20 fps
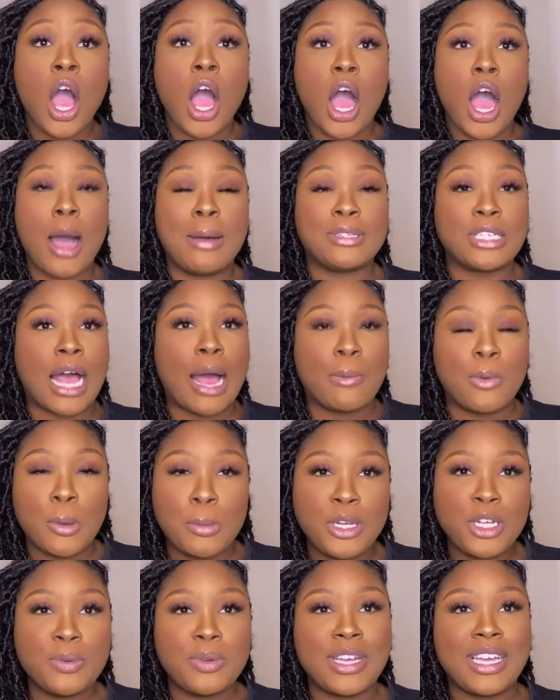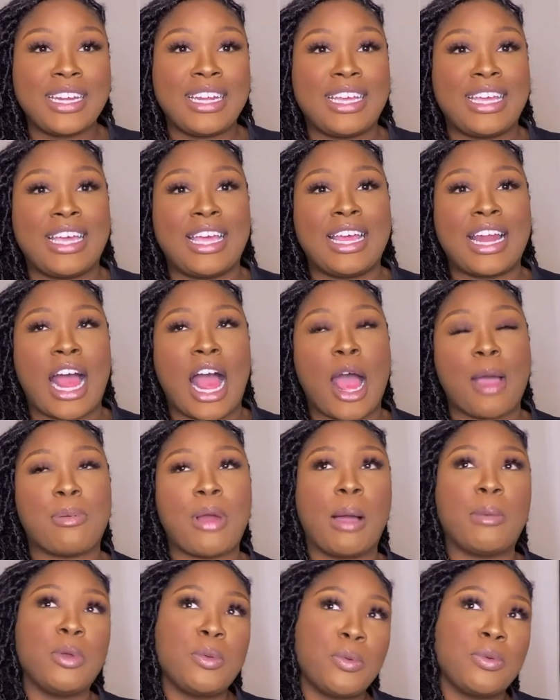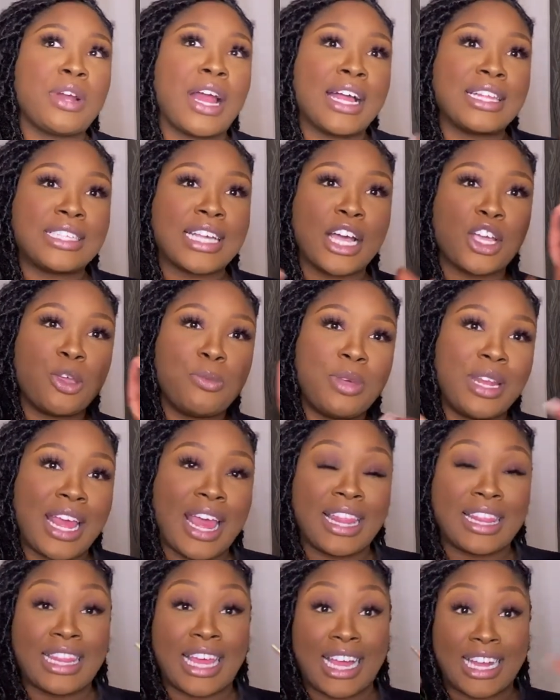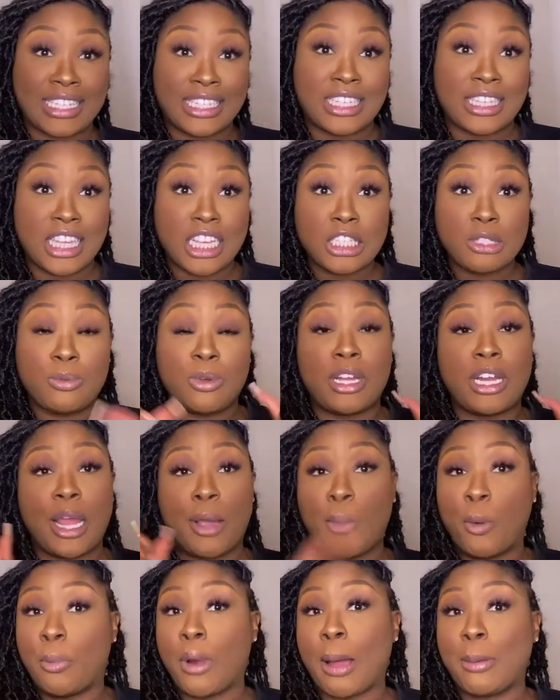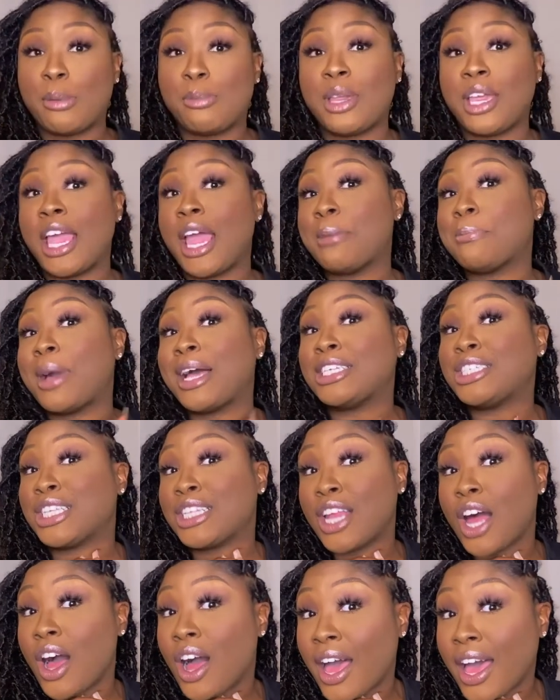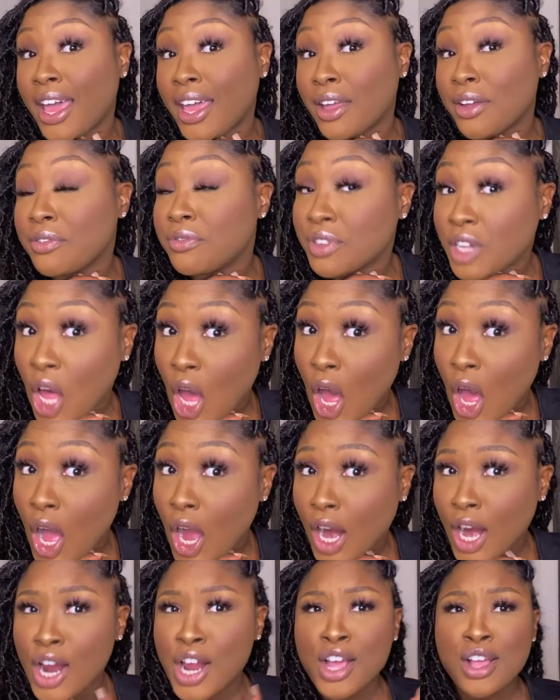So I will be doing it again. I probably will not document it like I did this one. It will probably be in my July vlog.